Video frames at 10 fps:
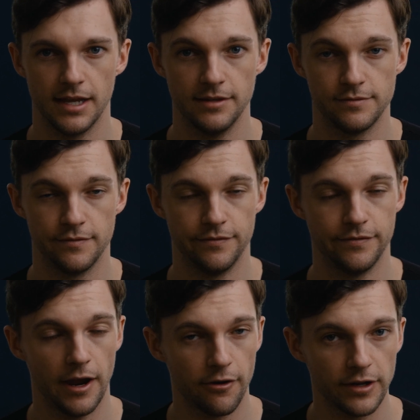it's
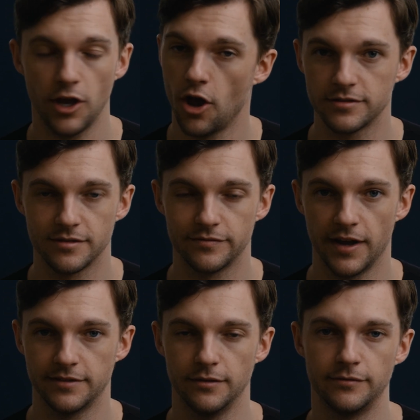very cost
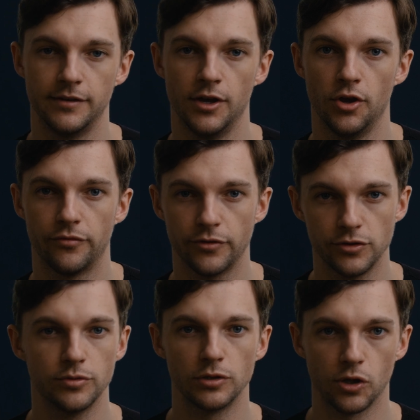effective for
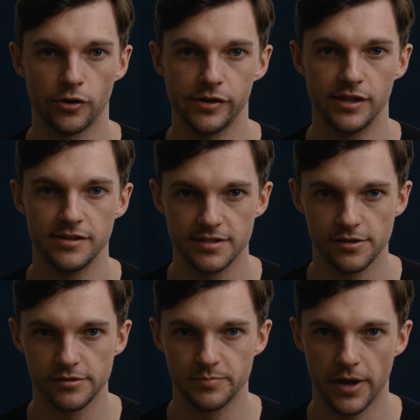you to learn these
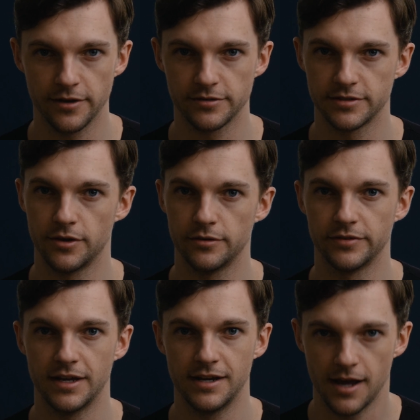skills by
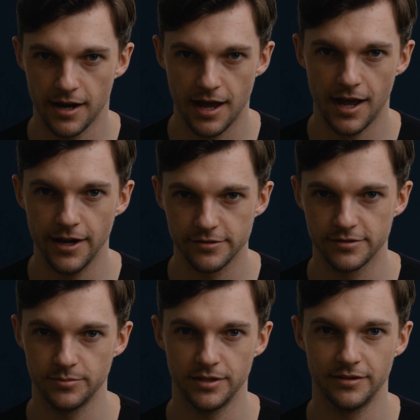yourself and not hire
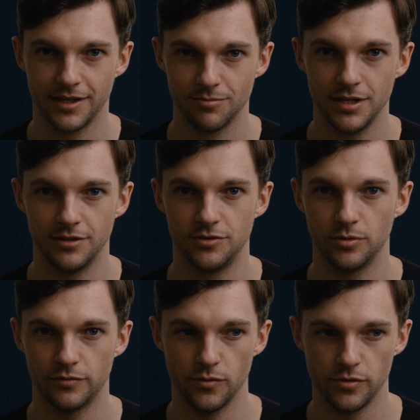somebody like me to
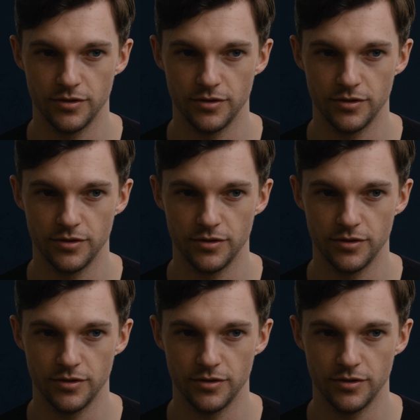do it for